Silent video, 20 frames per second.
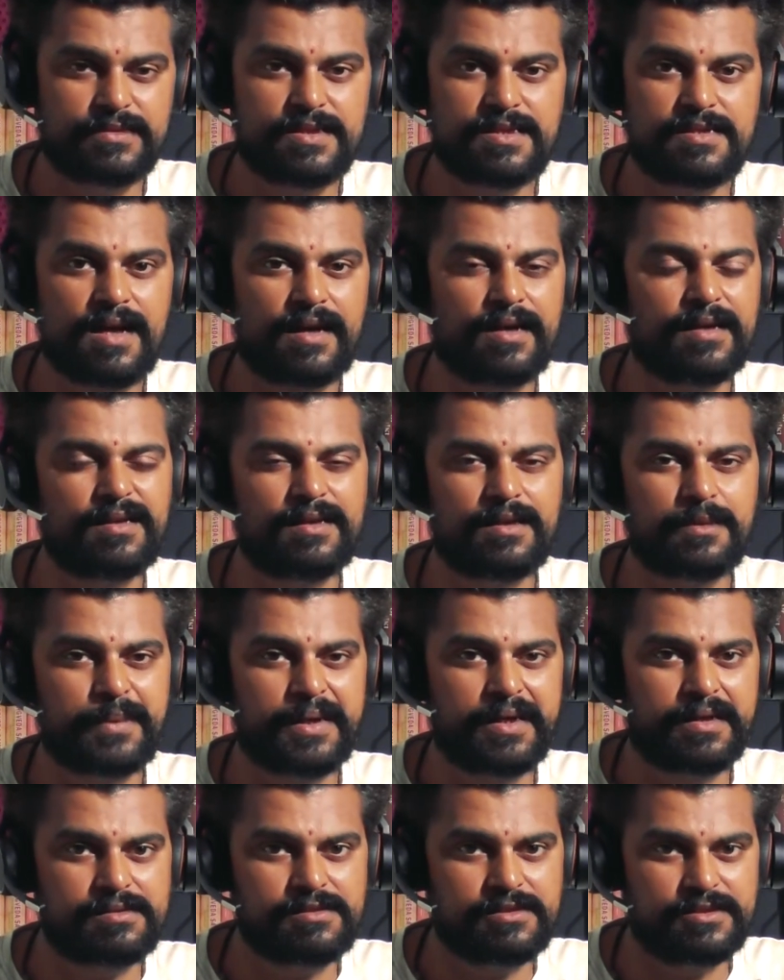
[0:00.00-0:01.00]
These are
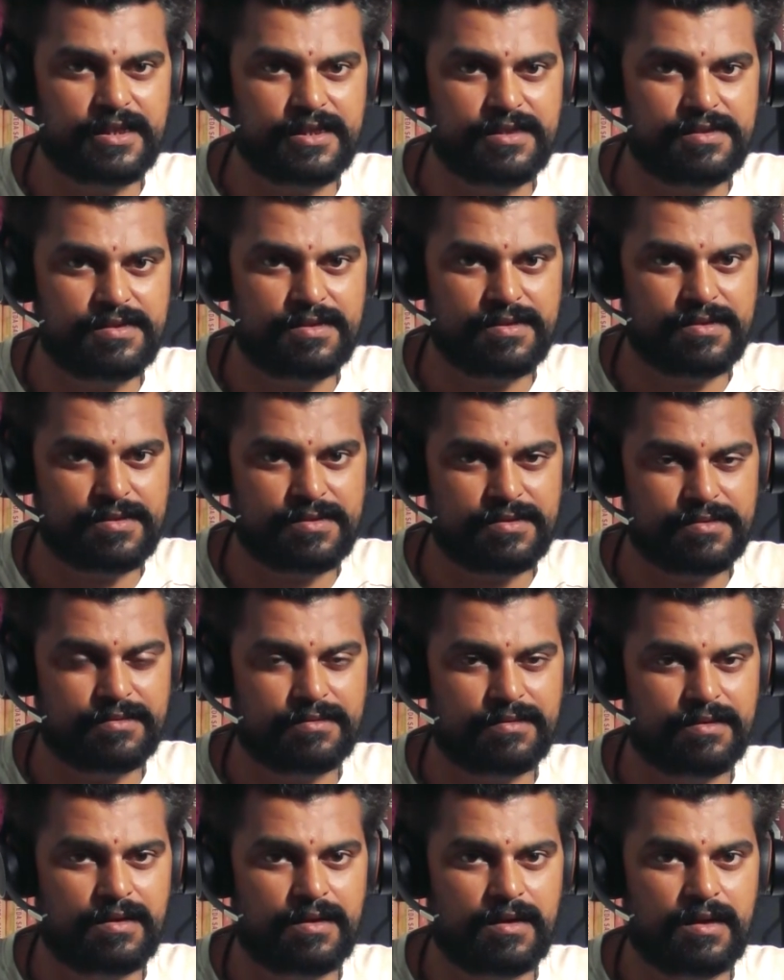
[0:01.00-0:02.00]
incremental changes.
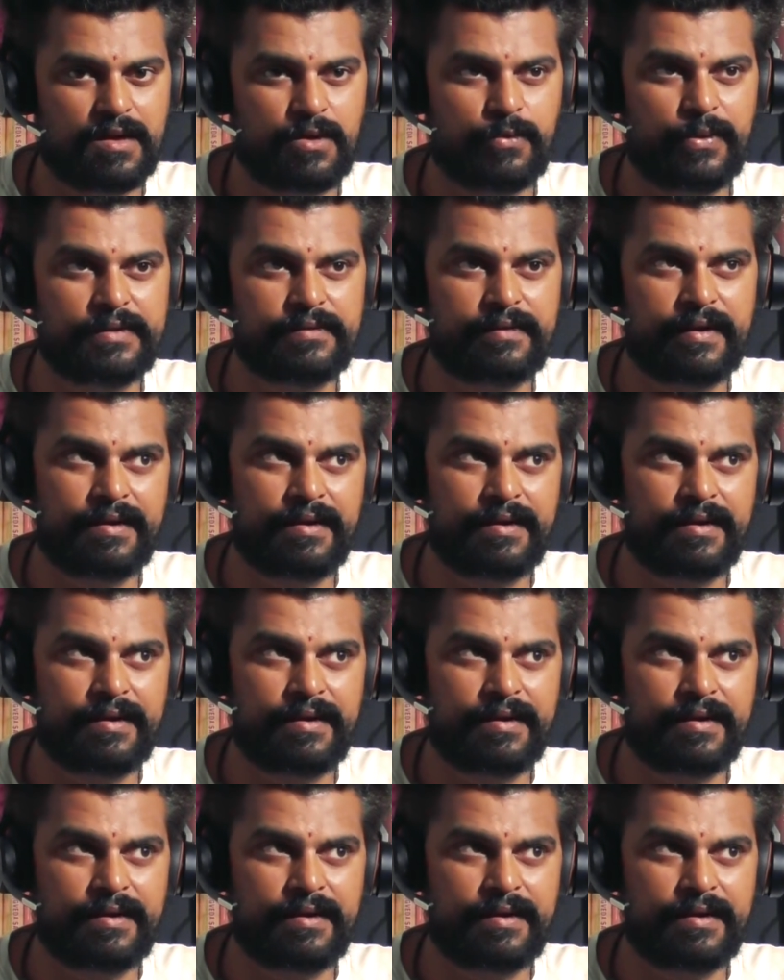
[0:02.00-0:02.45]
When